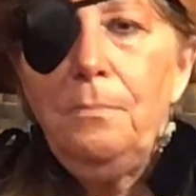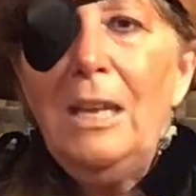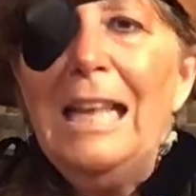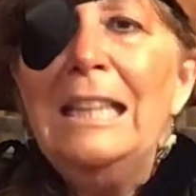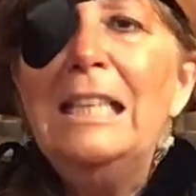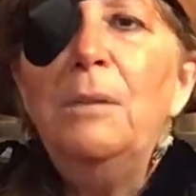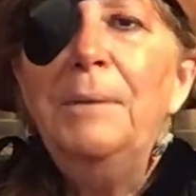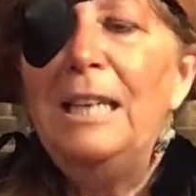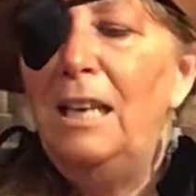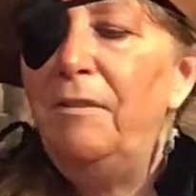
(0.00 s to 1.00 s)
A little bit
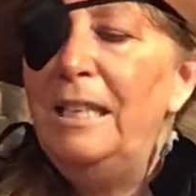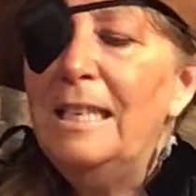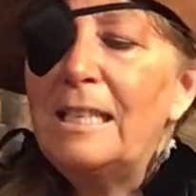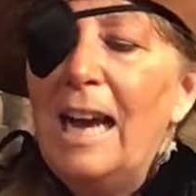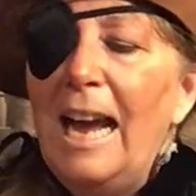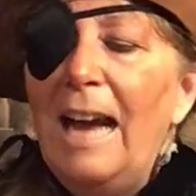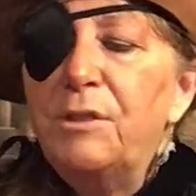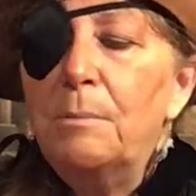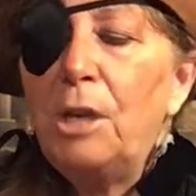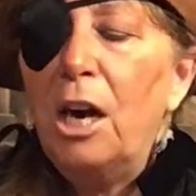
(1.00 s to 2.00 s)
of loveliness. I have
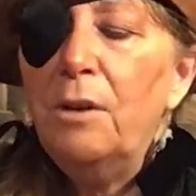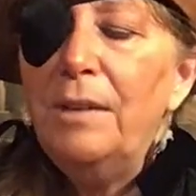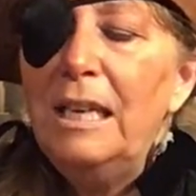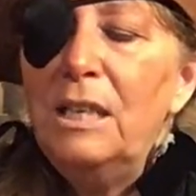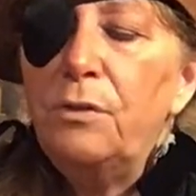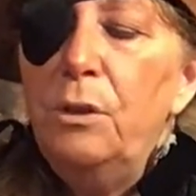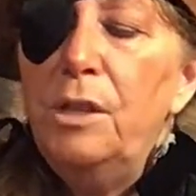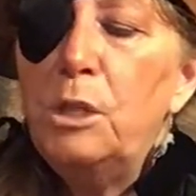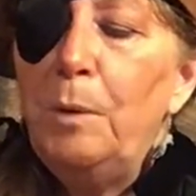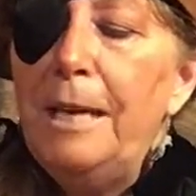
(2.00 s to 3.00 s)
some card readings for you
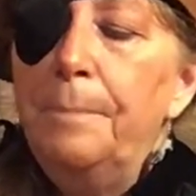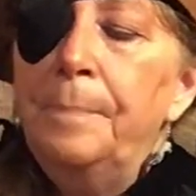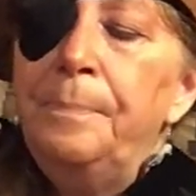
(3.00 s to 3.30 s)
this week.